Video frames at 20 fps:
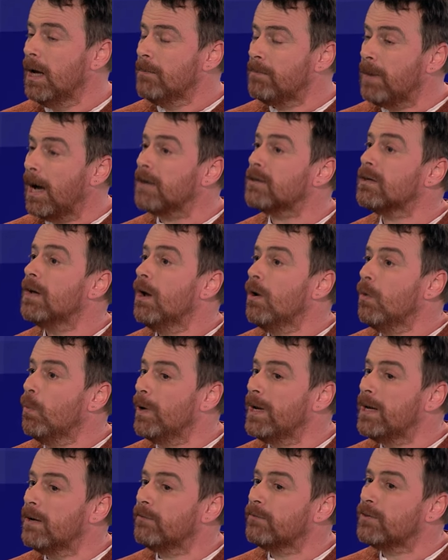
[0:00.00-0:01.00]
But
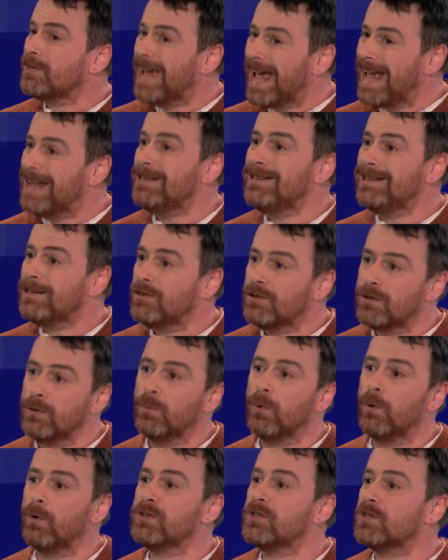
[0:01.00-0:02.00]
we have tended
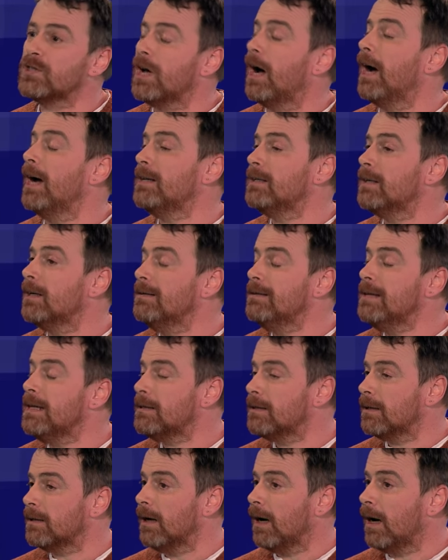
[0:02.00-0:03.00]
towards tidier,
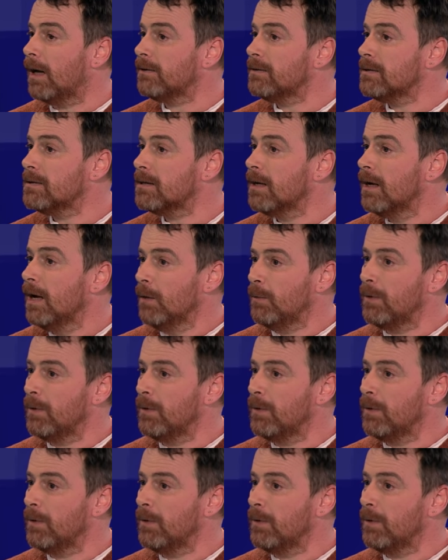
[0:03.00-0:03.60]
neater gardens.